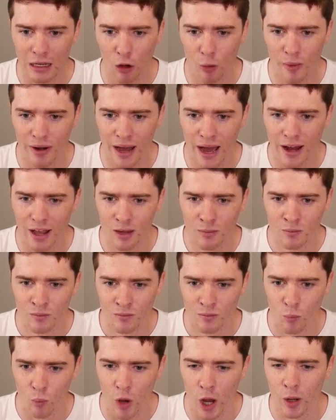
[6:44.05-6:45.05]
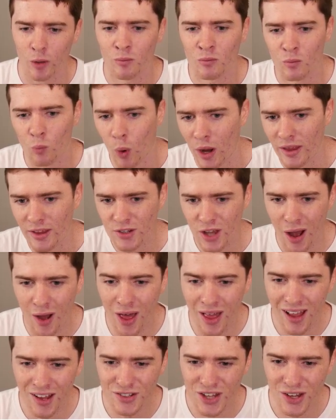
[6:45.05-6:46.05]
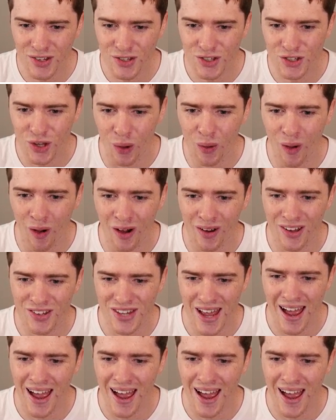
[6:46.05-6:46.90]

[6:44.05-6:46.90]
Illuminati? Wait, there's a suit on his